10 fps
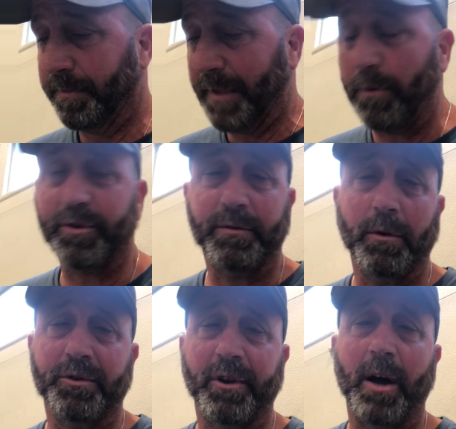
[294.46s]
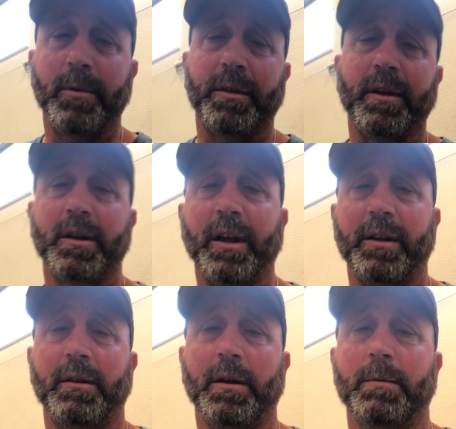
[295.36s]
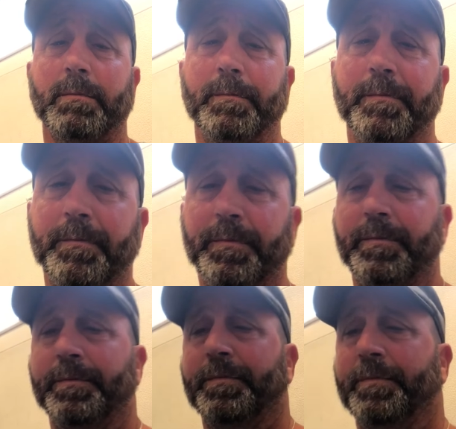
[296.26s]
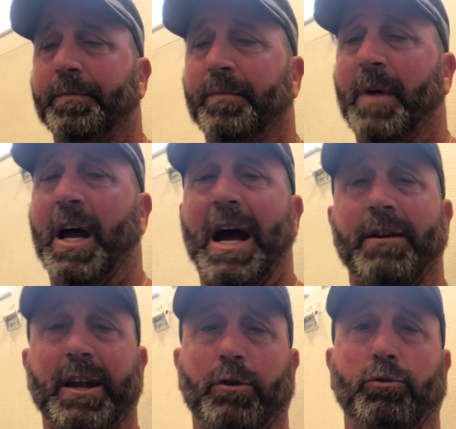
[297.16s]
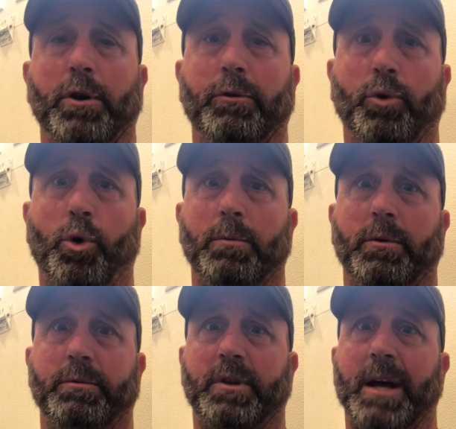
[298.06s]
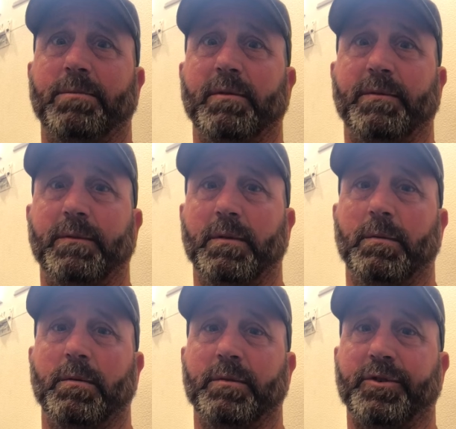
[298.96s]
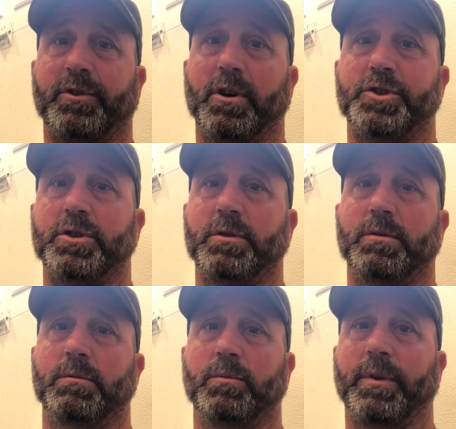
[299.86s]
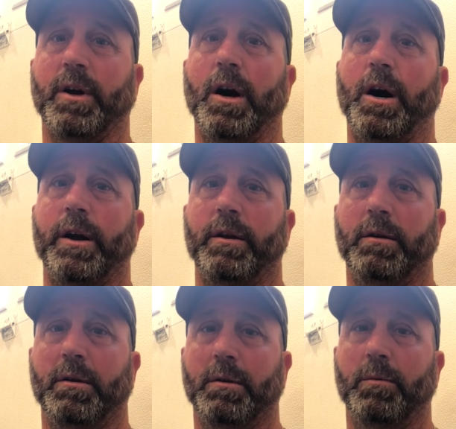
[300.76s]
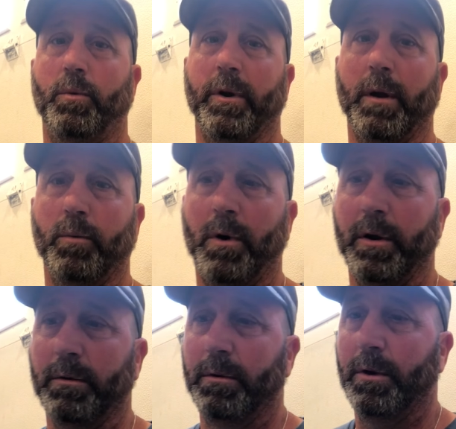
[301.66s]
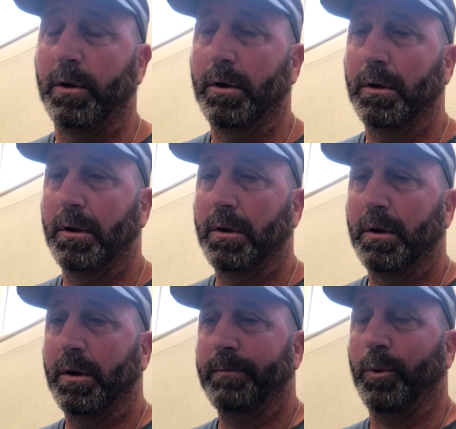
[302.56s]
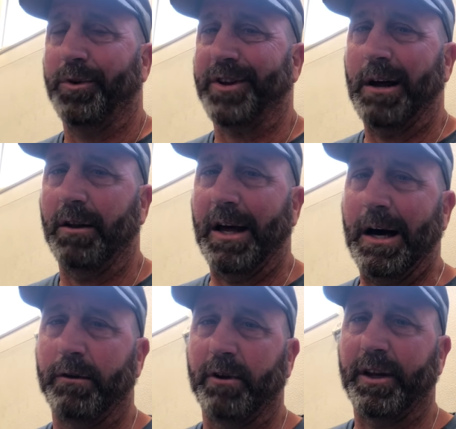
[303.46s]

That was the first time, I think, that I had like a real normal type of discussion with God. one-on-one. It wasn't out loud or